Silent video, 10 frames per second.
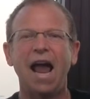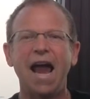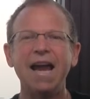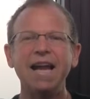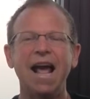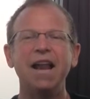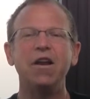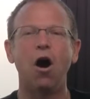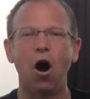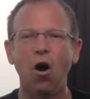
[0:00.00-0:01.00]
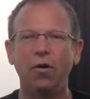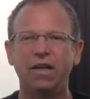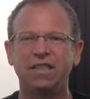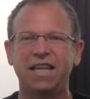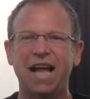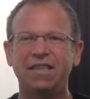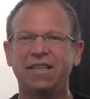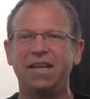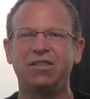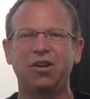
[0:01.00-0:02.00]
8-0 in his last
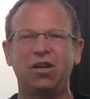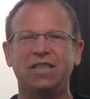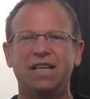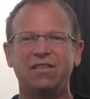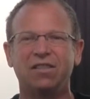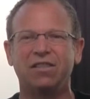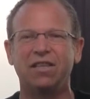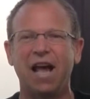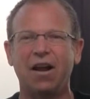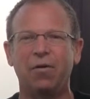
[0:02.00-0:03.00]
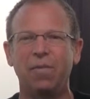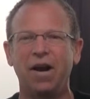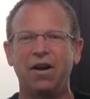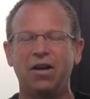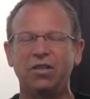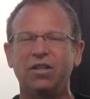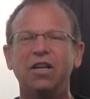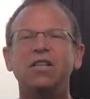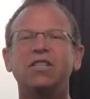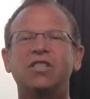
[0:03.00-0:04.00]
8 starts against the Seattle Mariners.
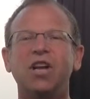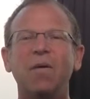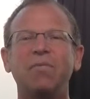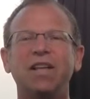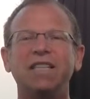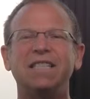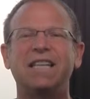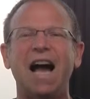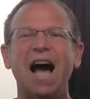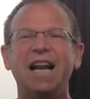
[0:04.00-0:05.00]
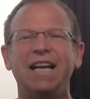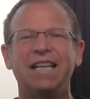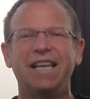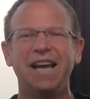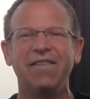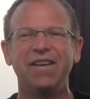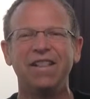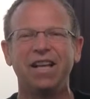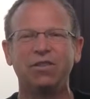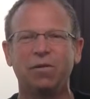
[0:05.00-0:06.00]
Something's gotta give
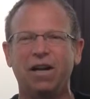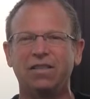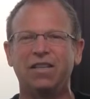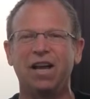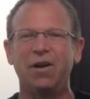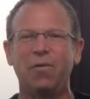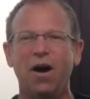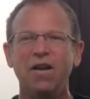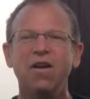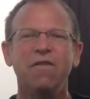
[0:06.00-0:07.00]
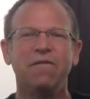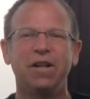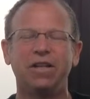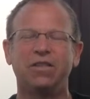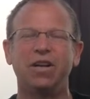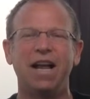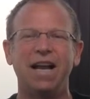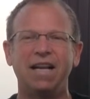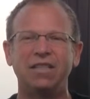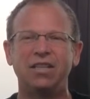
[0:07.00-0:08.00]
in this one. I'll tell you what, Felix
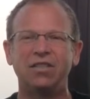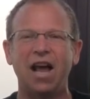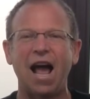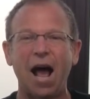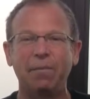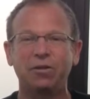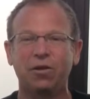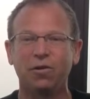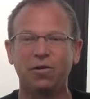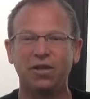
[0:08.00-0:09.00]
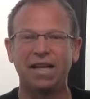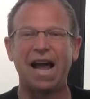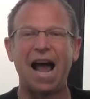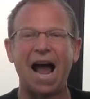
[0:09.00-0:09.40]
Hernandez is absolutely